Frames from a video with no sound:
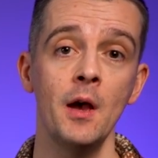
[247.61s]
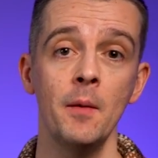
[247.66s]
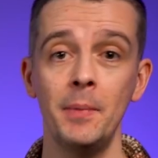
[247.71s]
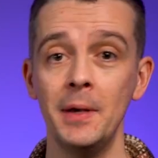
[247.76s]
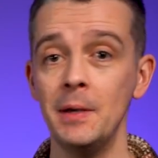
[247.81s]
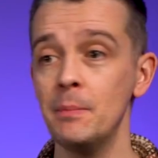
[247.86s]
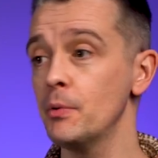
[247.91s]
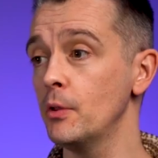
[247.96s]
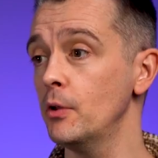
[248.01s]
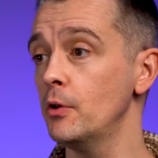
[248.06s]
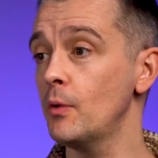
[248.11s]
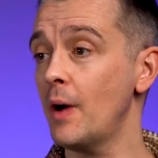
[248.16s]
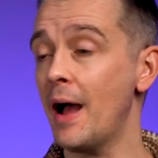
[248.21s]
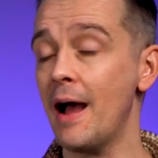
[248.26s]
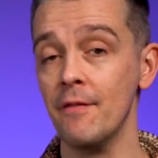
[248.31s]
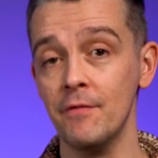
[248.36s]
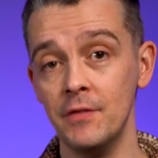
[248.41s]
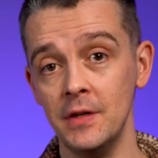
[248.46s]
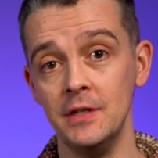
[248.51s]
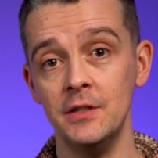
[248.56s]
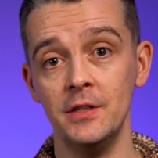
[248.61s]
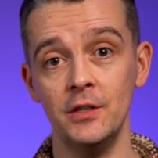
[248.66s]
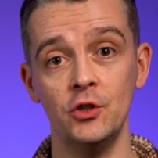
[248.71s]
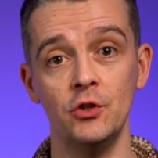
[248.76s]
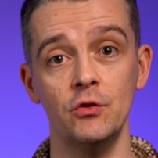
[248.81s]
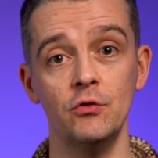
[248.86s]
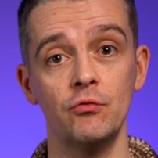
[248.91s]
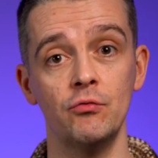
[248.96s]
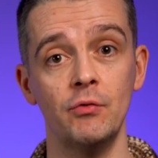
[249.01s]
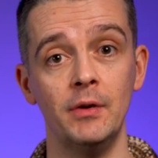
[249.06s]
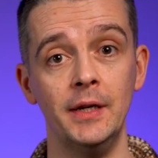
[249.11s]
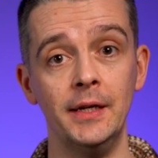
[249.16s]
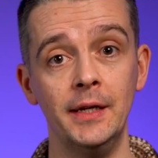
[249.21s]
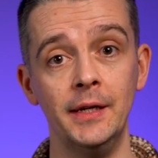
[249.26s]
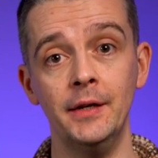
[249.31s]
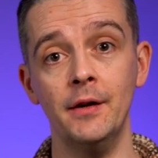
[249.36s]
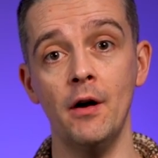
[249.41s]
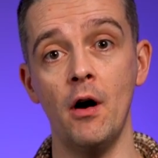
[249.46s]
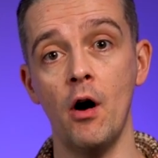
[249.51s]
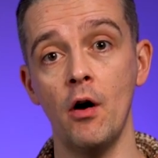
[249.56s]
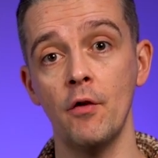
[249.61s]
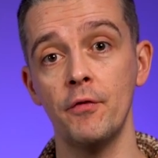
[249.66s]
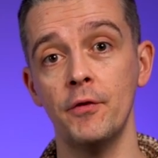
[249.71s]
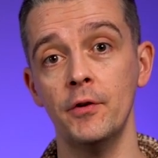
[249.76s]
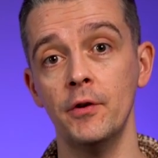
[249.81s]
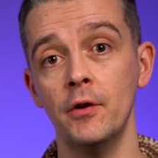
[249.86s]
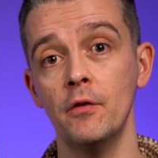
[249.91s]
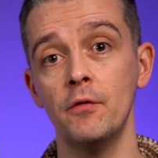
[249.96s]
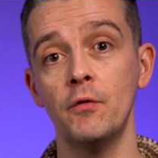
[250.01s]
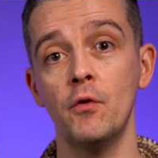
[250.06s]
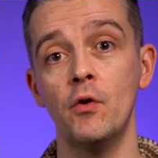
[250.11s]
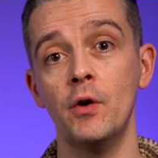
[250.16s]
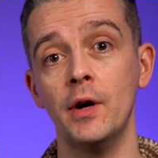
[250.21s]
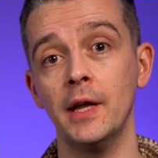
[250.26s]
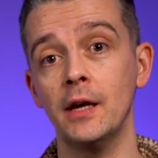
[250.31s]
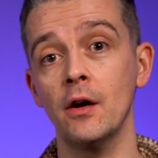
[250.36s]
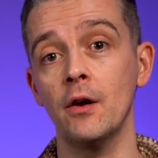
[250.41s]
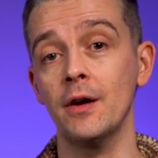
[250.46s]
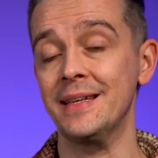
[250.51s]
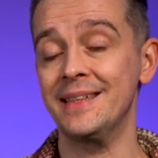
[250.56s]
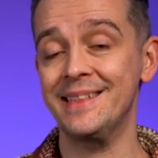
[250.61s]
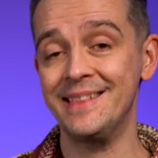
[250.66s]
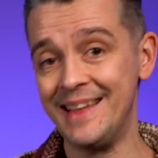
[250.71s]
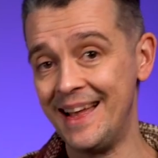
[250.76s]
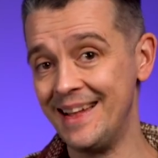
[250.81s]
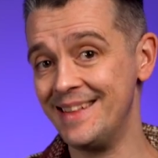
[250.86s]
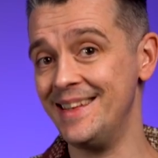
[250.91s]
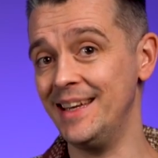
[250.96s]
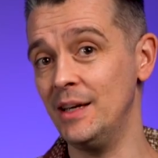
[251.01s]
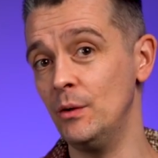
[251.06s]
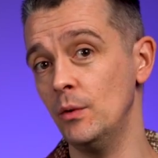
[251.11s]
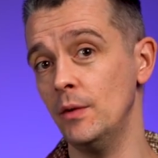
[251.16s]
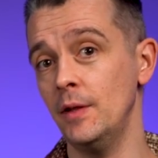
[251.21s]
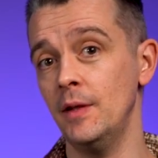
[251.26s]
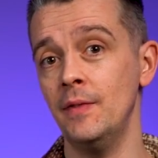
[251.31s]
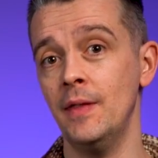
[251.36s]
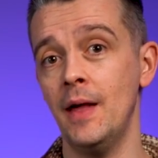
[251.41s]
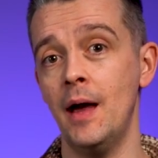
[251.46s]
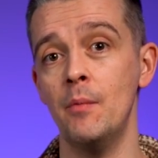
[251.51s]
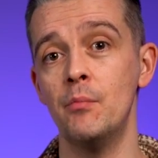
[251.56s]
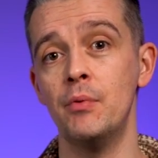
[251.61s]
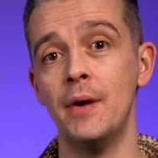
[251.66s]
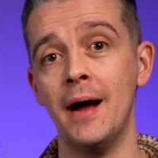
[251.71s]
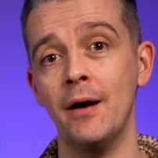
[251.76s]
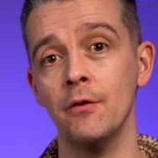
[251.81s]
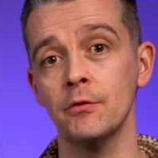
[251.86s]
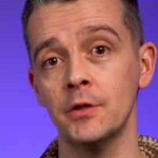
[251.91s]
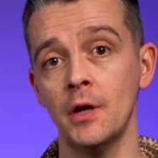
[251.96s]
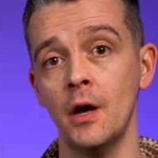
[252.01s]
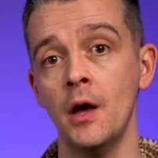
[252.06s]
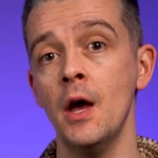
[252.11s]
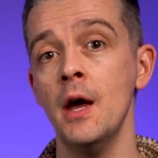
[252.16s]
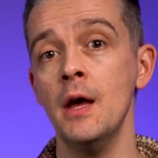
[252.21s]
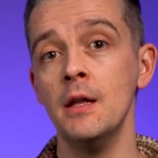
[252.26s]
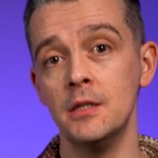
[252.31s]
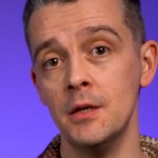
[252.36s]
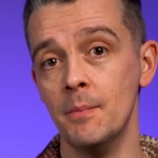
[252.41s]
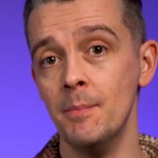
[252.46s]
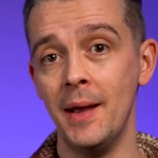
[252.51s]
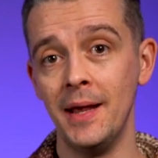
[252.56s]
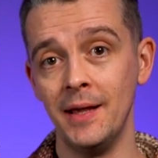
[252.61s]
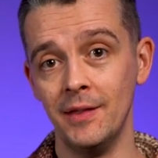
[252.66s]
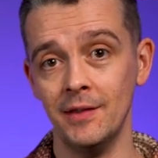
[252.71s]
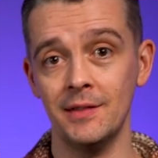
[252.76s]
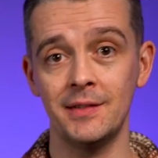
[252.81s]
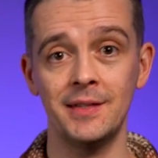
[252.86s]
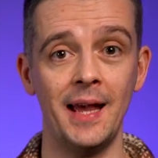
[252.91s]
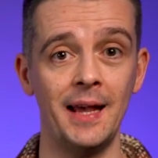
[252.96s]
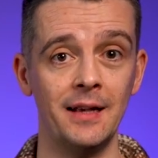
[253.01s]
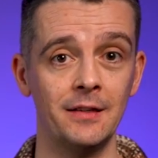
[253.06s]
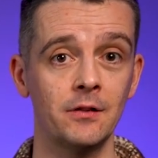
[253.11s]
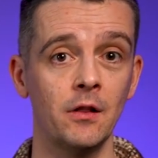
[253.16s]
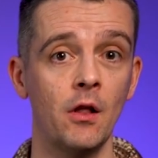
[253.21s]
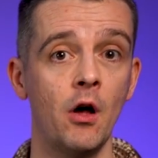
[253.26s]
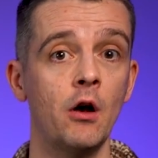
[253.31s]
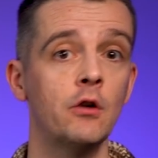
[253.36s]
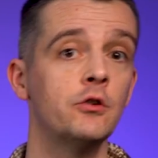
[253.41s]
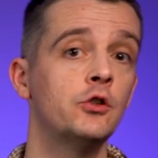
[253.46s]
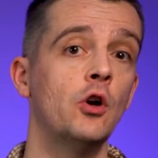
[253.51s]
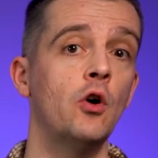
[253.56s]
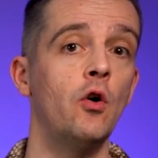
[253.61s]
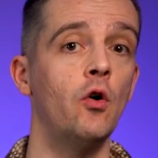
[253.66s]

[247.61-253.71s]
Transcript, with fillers: people who have these issues reading often have already got a setting within their browser to make the text larger,